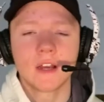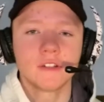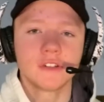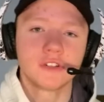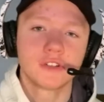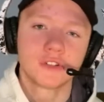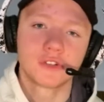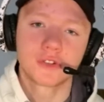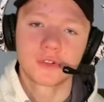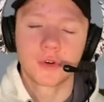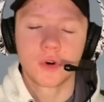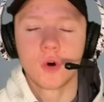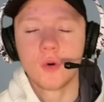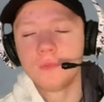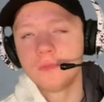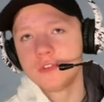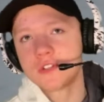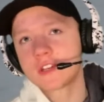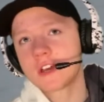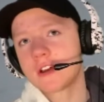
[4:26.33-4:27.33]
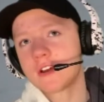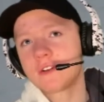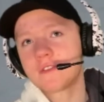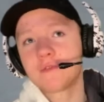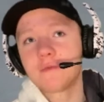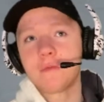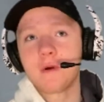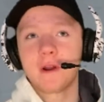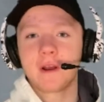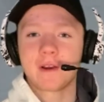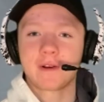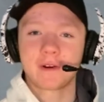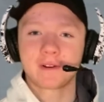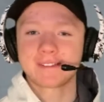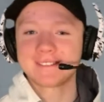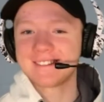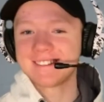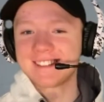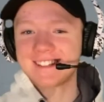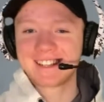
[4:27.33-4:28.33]
I just hope you guys have a merry
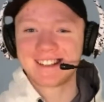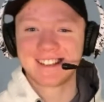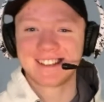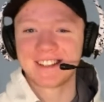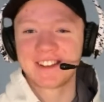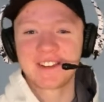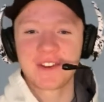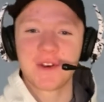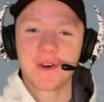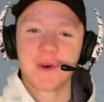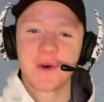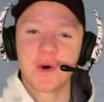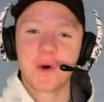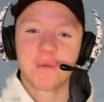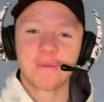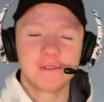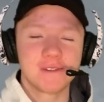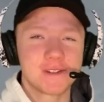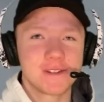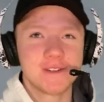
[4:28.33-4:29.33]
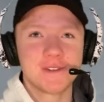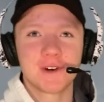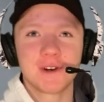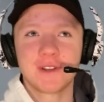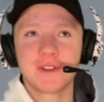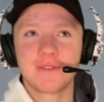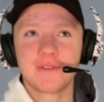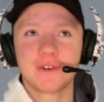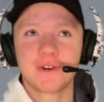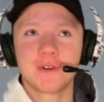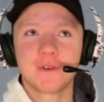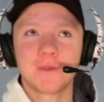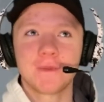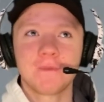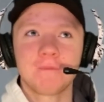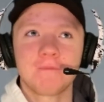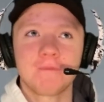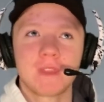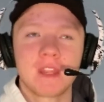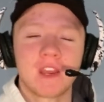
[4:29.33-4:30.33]
Christmas. Hope you enjoyed the video.
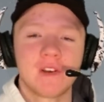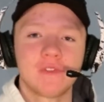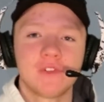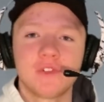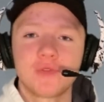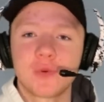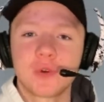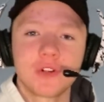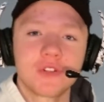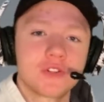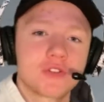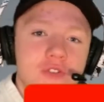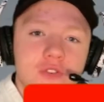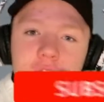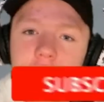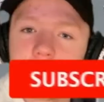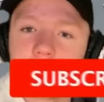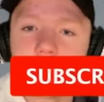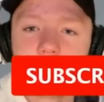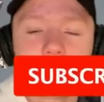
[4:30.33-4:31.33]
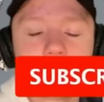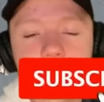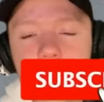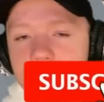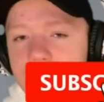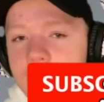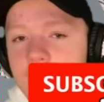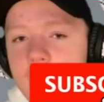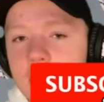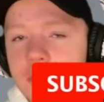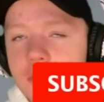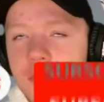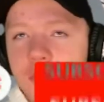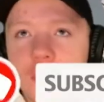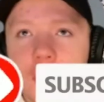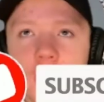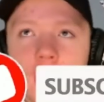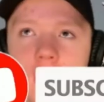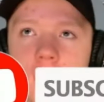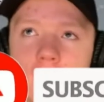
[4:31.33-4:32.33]
If you want to subscribe
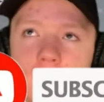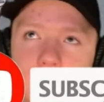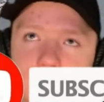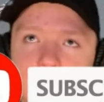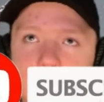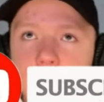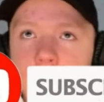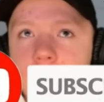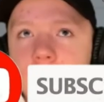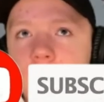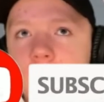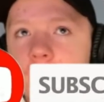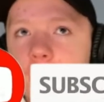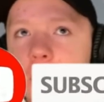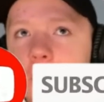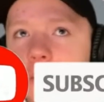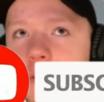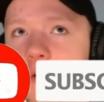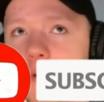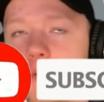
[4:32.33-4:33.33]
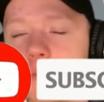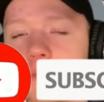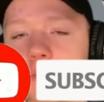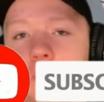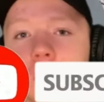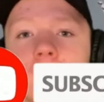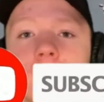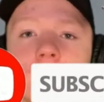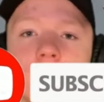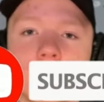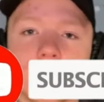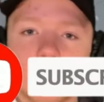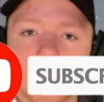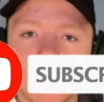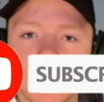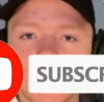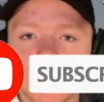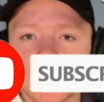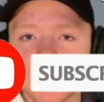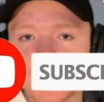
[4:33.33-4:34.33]
now. Help me to become the
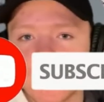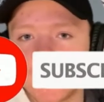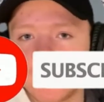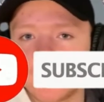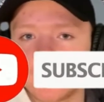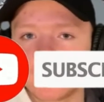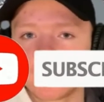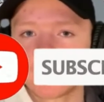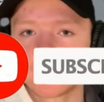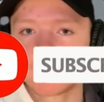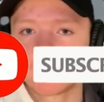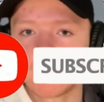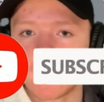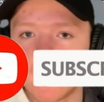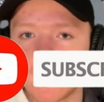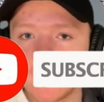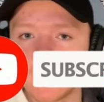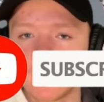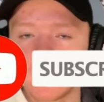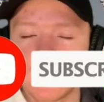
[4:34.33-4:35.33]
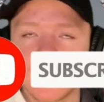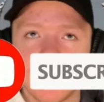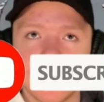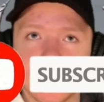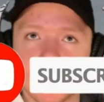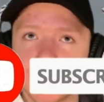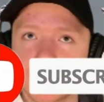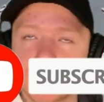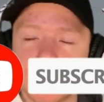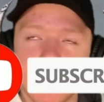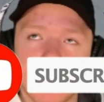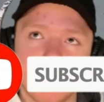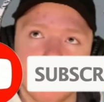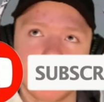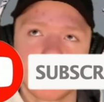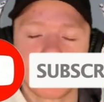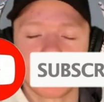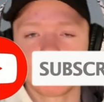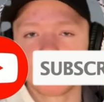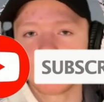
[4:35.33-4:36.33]
biggest channel in Servan, and spread
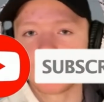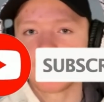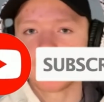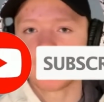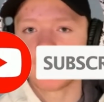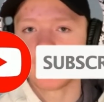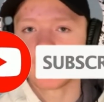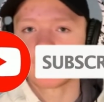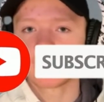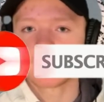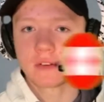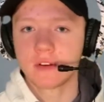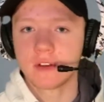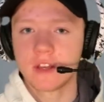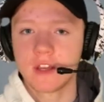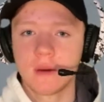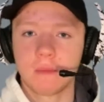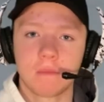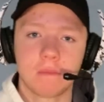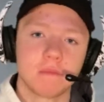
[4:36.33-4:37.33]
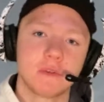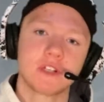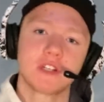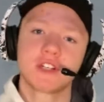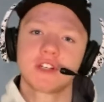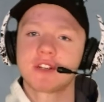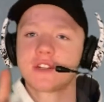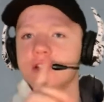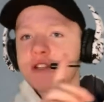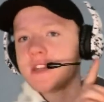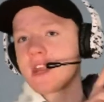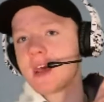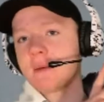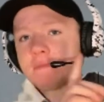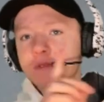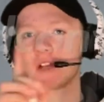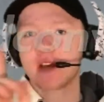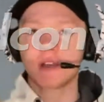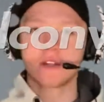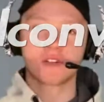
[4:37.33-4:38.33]
my name if you want. My
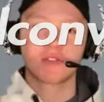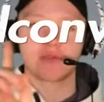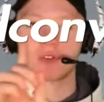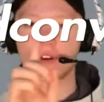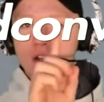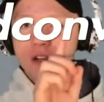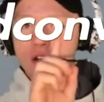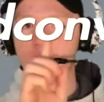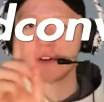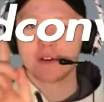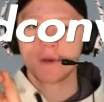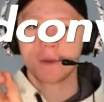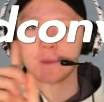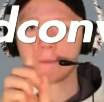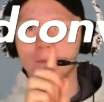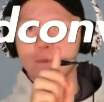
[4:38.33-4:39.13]
Snapchat is right here.